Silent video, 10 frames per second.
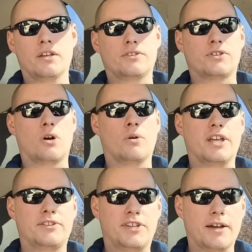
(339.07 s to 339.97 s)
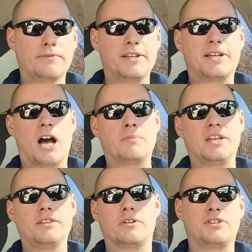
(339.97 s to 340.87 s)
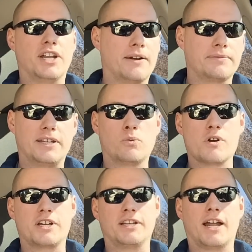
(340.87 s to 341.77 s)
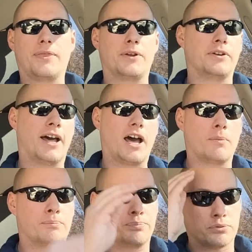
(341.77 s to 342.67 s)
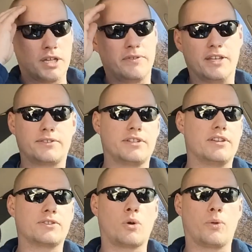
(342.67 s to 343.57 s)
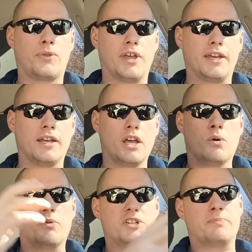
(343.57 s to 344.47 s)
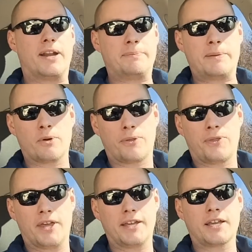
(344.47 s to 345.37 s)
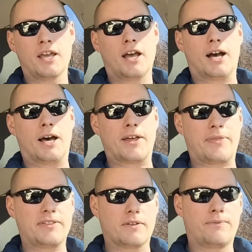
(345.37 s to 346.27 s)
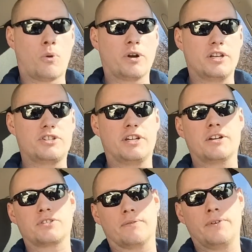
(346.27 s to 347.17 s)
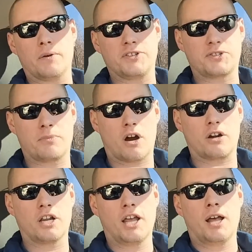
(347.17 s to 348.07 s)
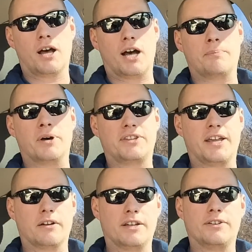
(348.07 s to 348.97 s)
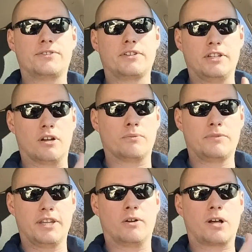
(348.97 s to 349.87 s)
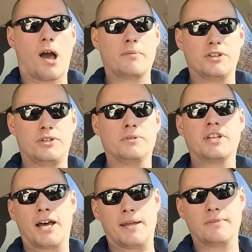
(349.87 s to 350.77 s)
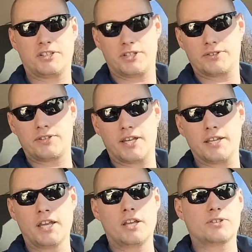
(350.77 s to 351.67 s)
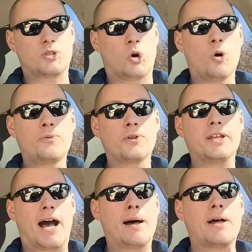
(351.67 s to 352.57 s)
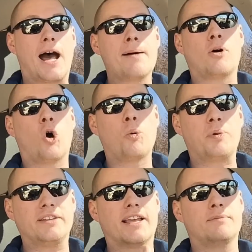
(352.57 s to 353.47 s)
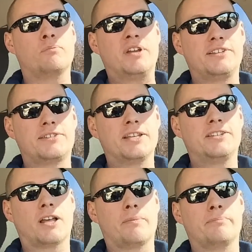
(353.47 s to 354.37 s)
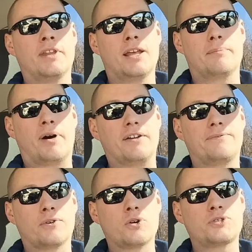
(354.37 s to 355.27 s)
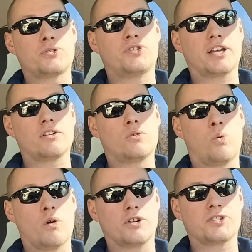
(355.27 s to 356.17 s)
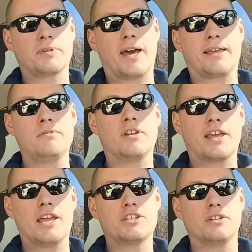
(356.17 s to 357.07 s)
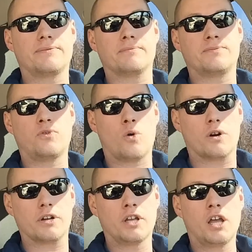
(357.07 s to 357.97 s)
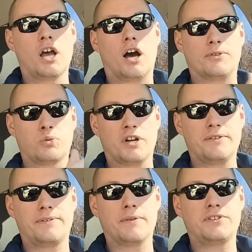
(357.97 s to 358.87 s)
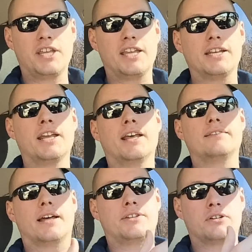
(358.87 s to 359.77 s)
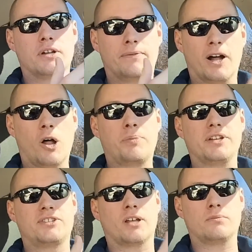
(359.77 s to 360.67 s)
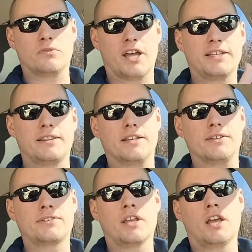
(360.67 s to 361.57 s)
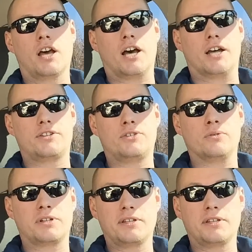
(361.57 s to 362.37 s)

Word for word: So it's definitely coming. They're definitely working out. They're not oblivious to this whole thing, which many people think. Uh, I think the Ford engineers are very smart, uh, but there is, you know, it'll come in due time, let's just say. So hopefully, I'm, I'm hoping they, we see something by first or second quarter, some kind of communication from Ford of twenty fifteen that they're developing something like this uh, to